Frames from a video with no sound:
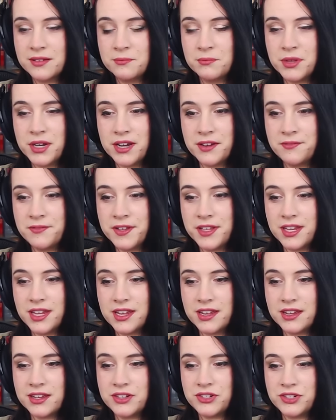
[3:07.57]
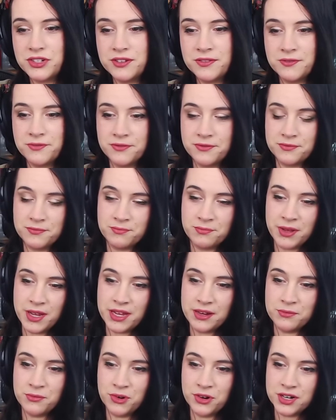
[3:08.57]
but I feel like I should have paid
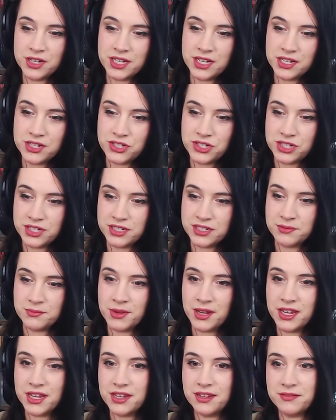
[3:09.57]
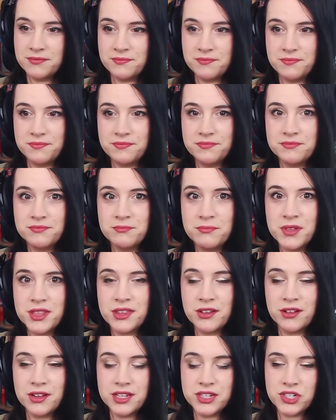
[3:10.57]
more attention to my
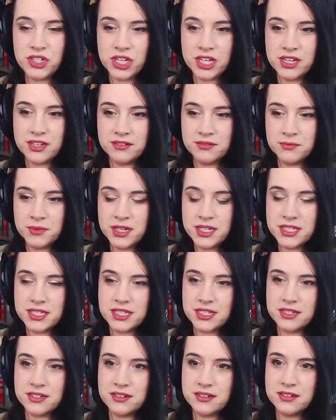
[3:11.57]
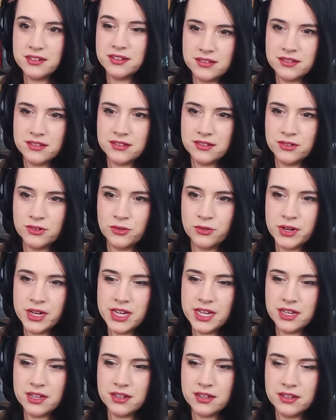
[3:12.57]
mythology. What is it? Greek?